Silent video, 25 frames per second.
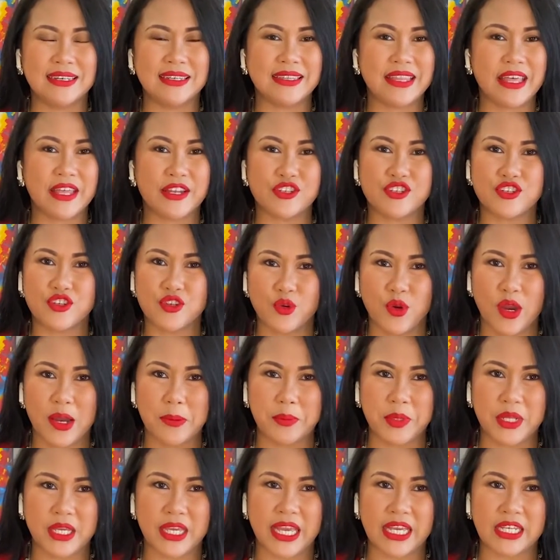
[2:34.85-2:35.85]
There is no
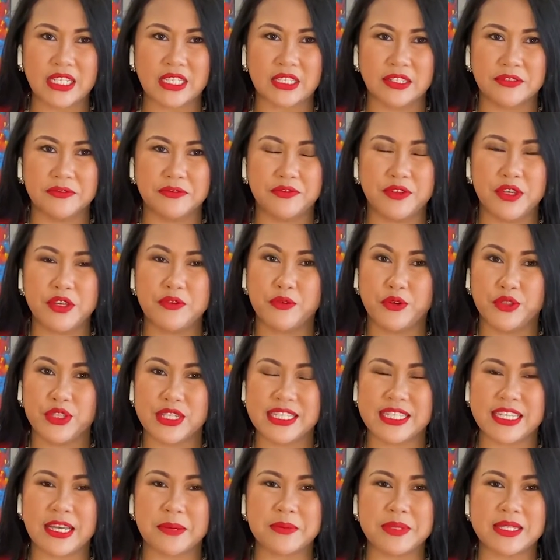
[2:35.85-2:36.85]
application fee for the
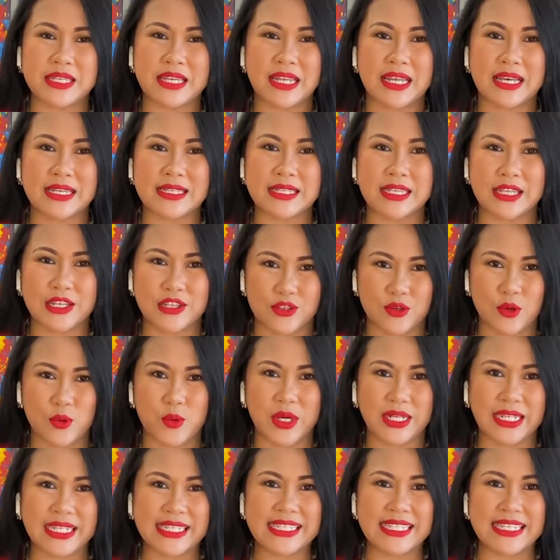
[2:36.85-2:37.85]
subclass
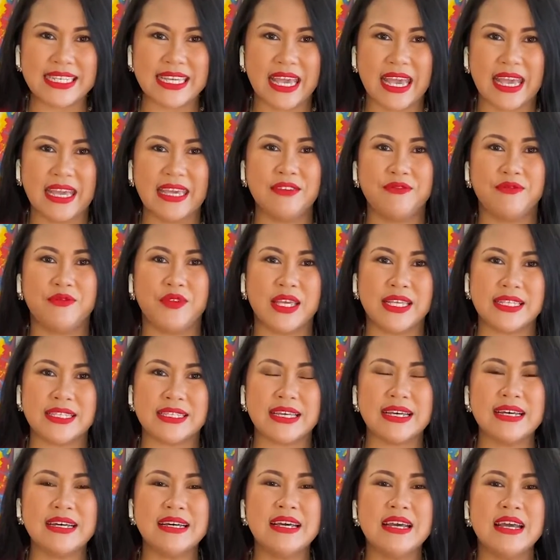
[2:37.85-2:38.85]
601 ETA
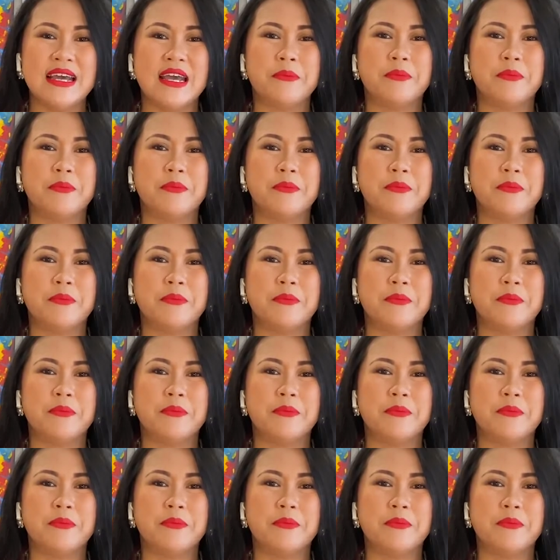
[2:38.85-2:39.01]
visa,